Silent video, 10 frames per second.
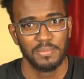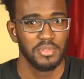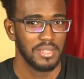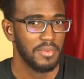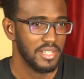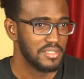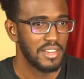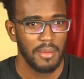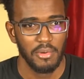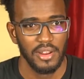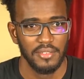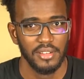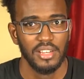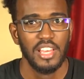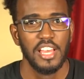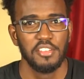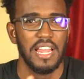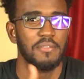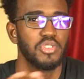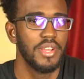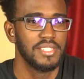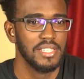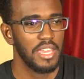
post them on Instagram or whatever, you have choices.